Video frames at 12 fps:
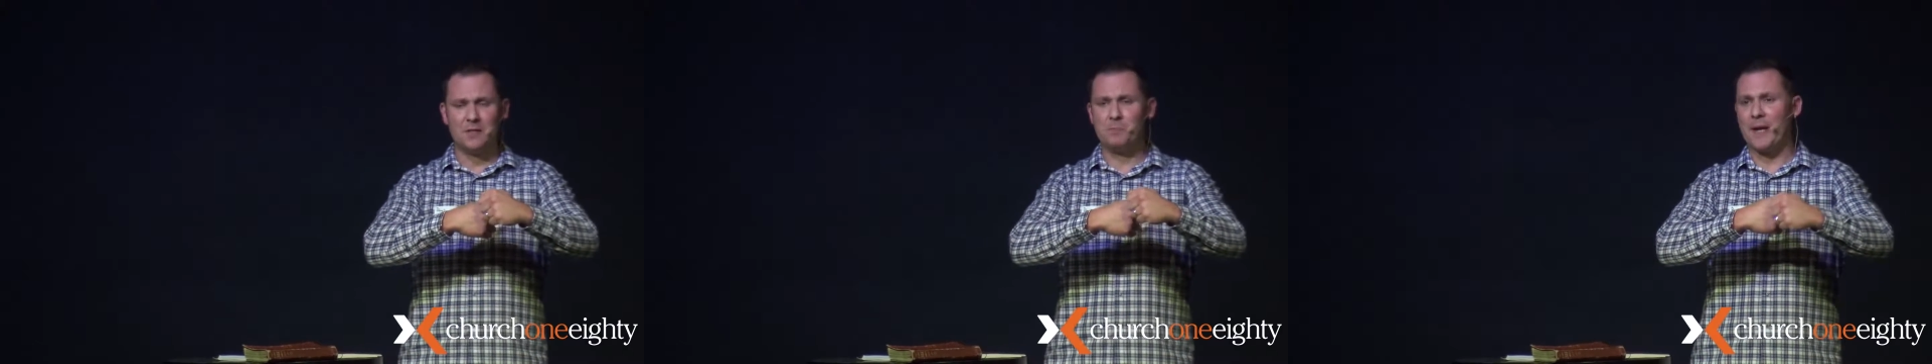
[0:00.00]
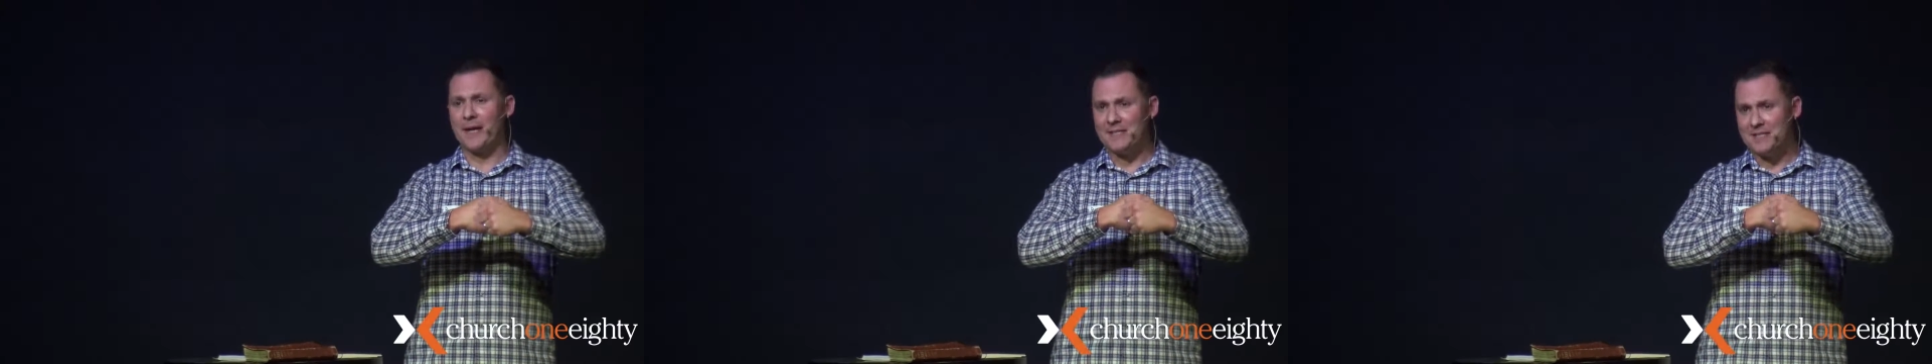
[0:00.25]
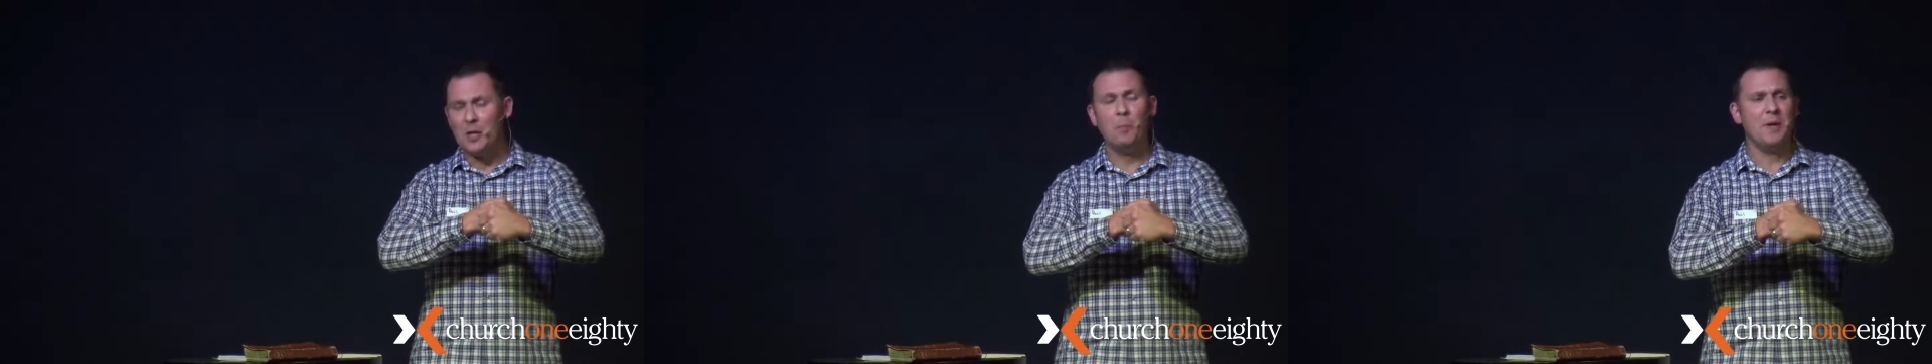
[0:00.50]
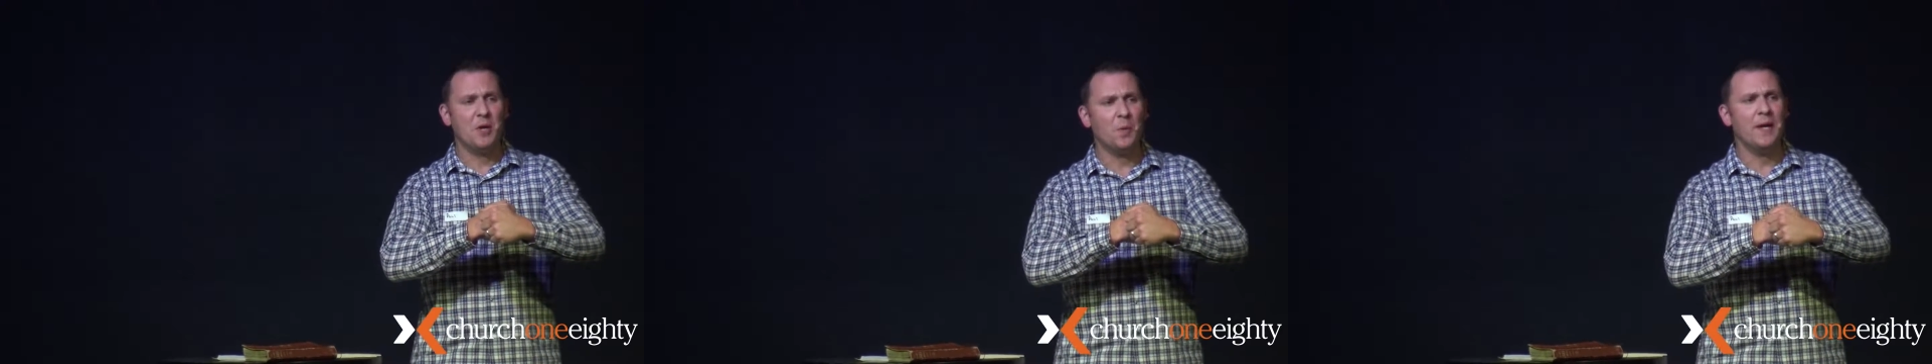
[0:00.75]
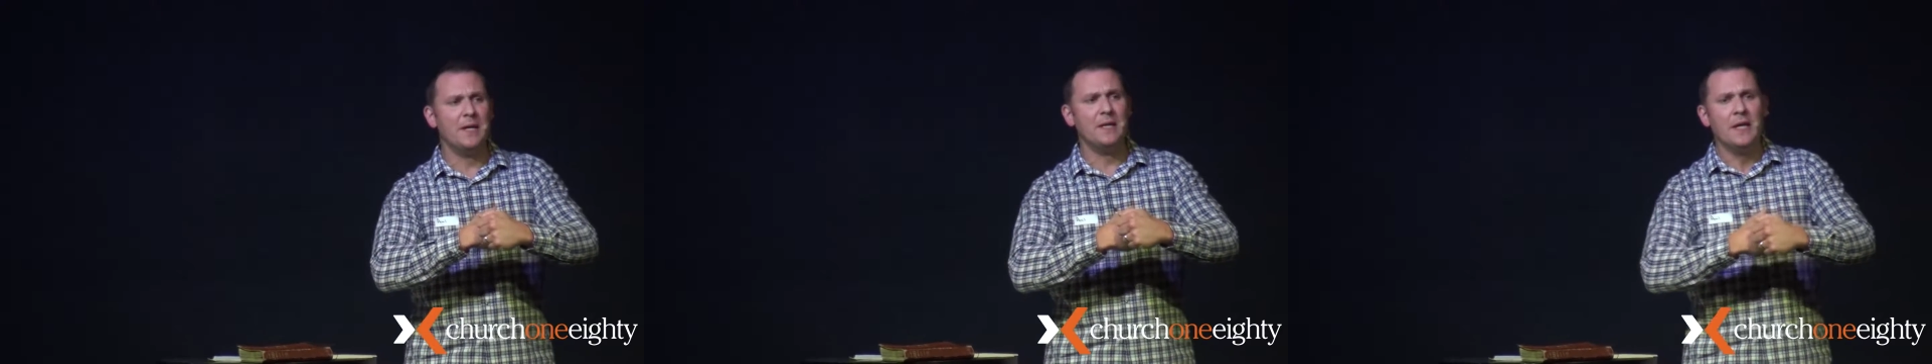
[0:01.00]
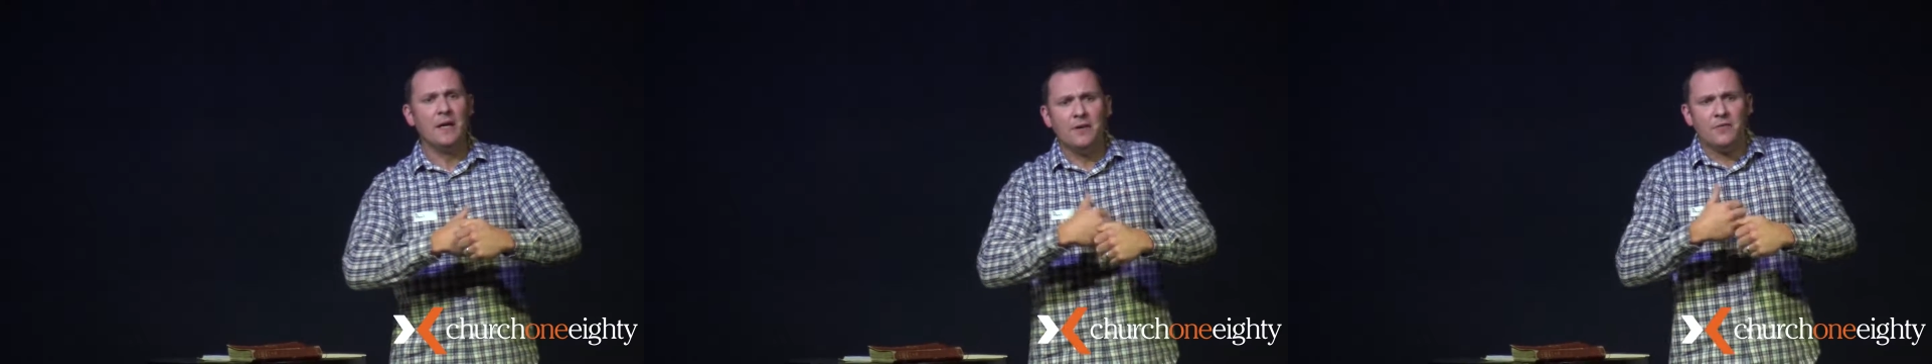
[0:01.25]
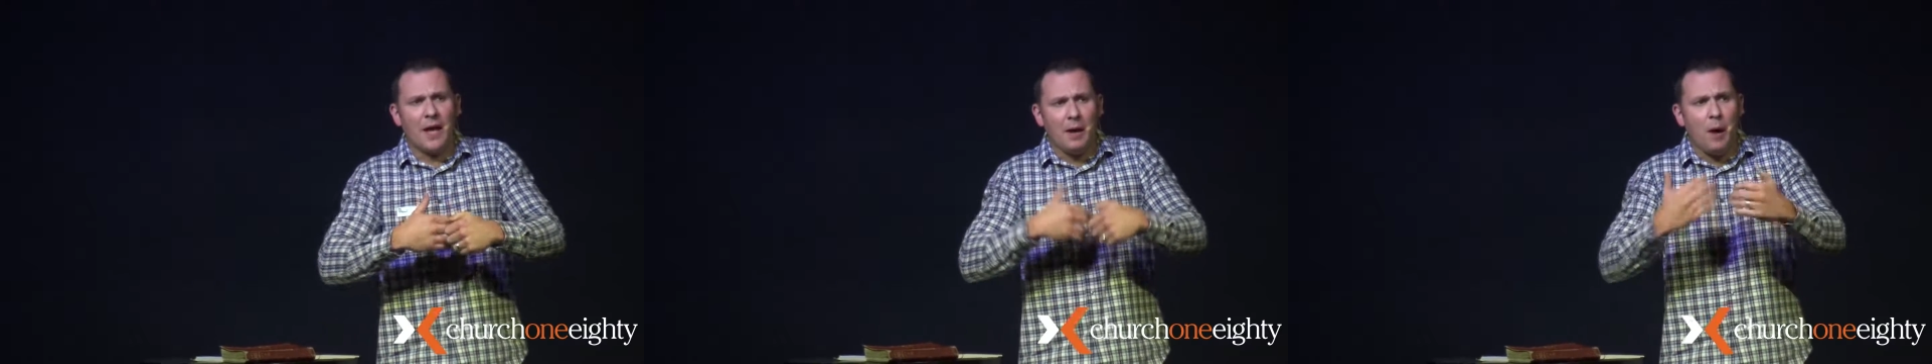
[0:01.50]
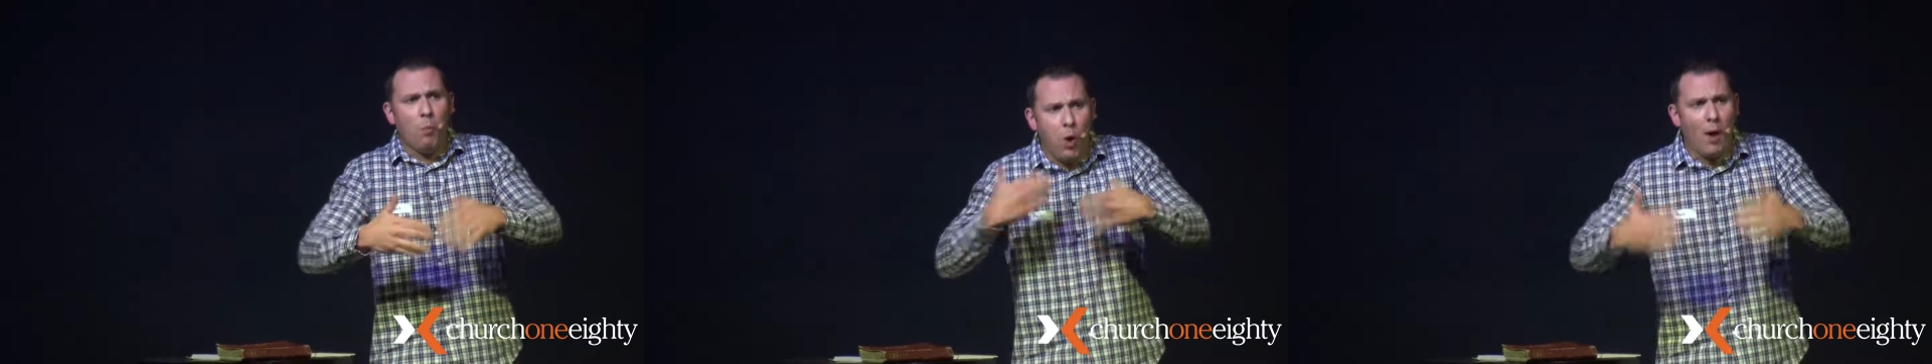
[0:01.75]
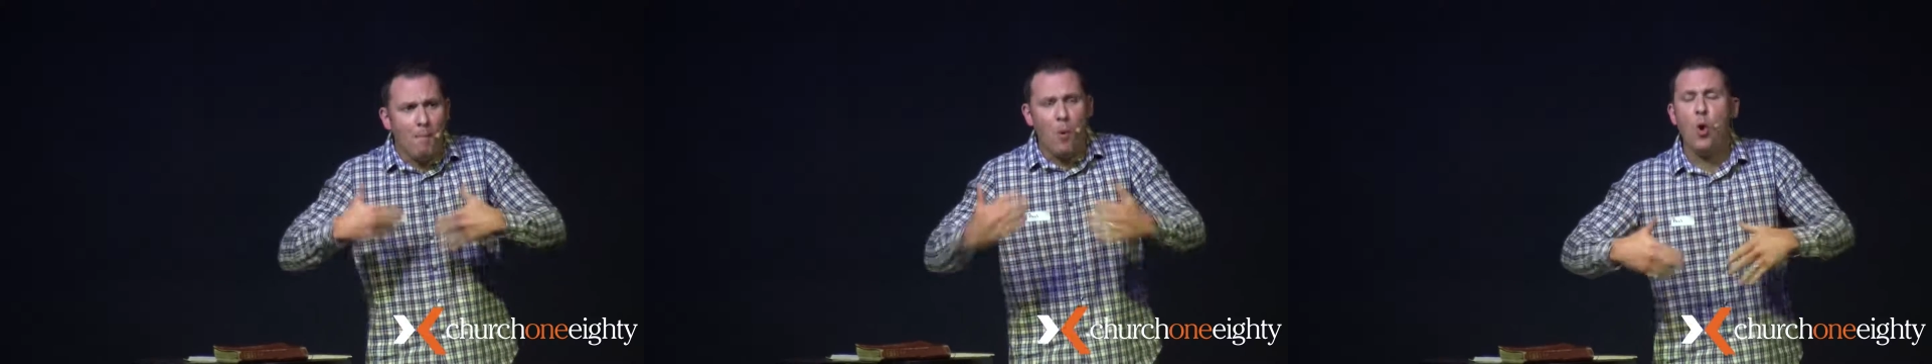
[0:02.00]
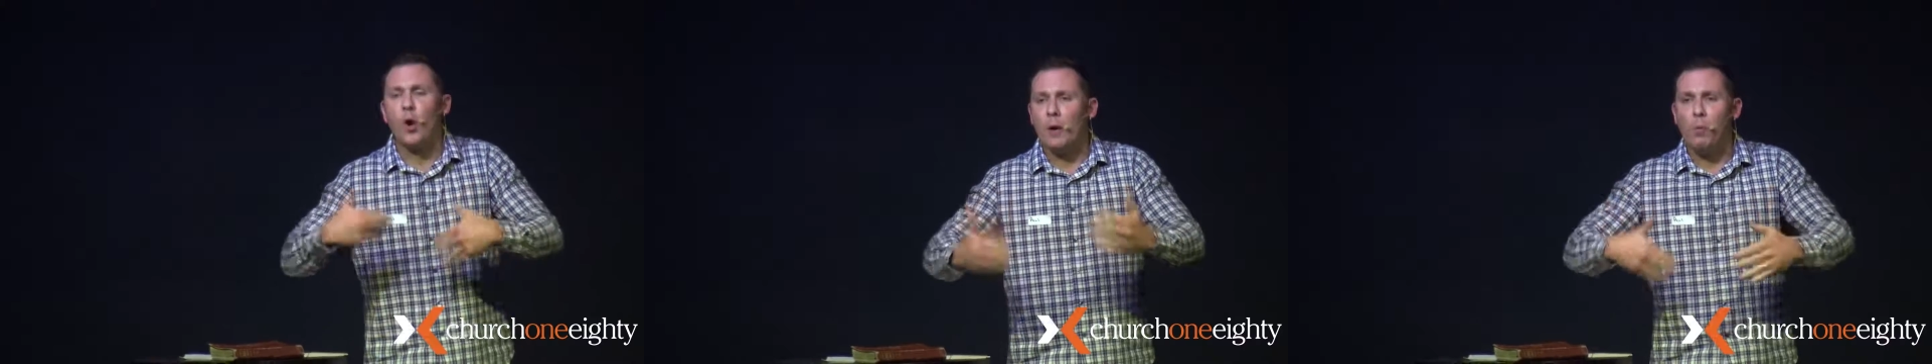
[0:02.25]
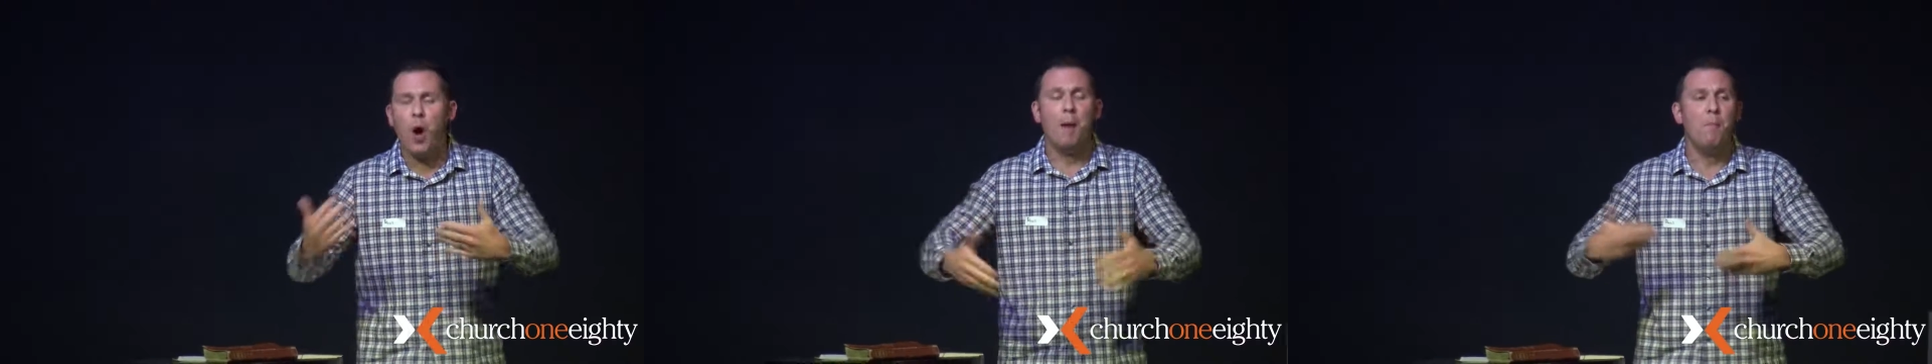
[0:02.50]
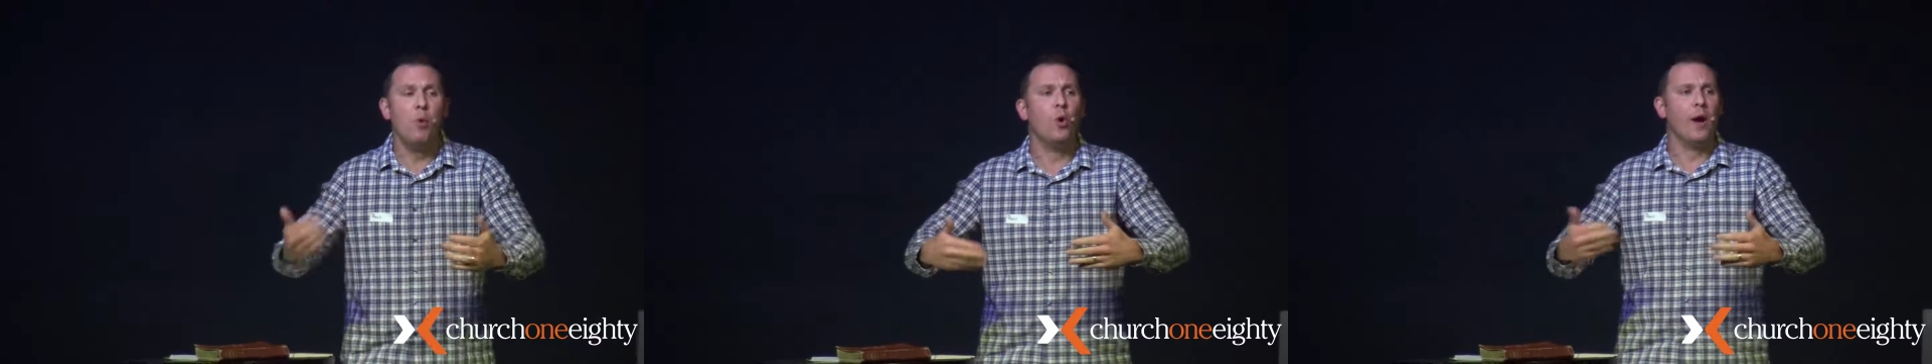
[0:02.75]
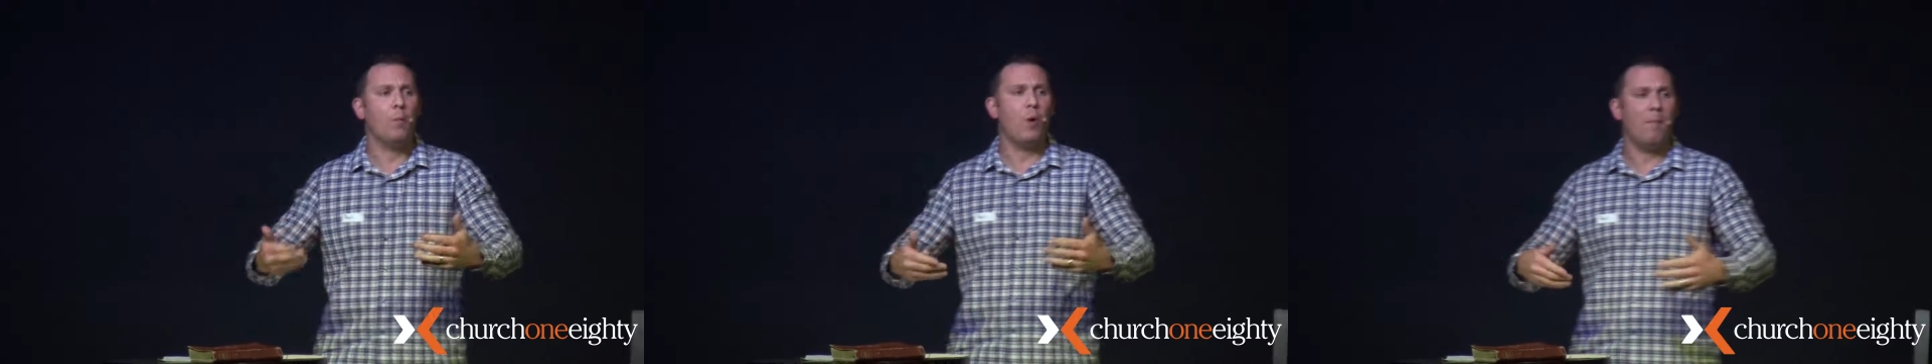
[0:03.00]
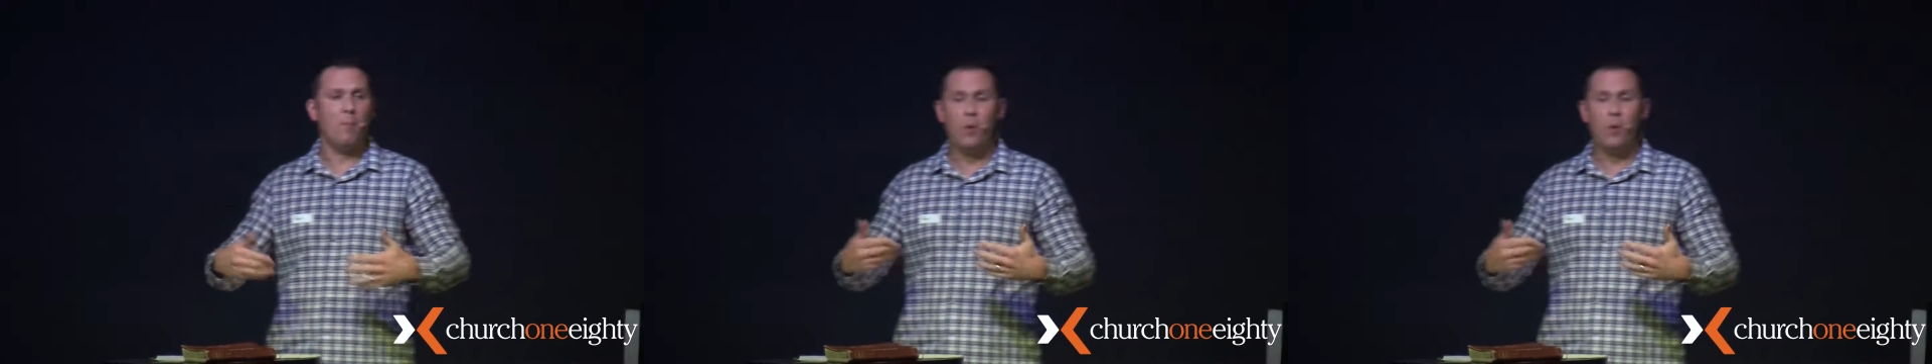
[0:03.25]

but I can still be greedy because I want more, I want more, I want